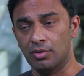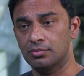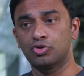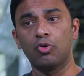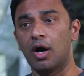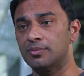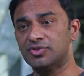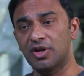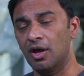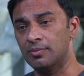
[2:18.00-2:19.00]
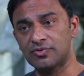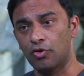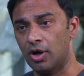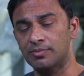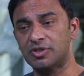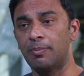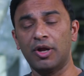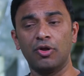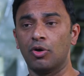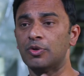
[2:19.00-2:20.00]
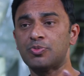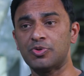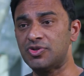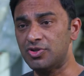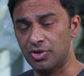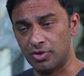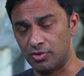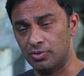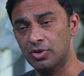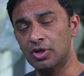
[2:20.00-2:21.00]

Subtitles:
know, two arms, three arms, four arms, depending on which procedure you do.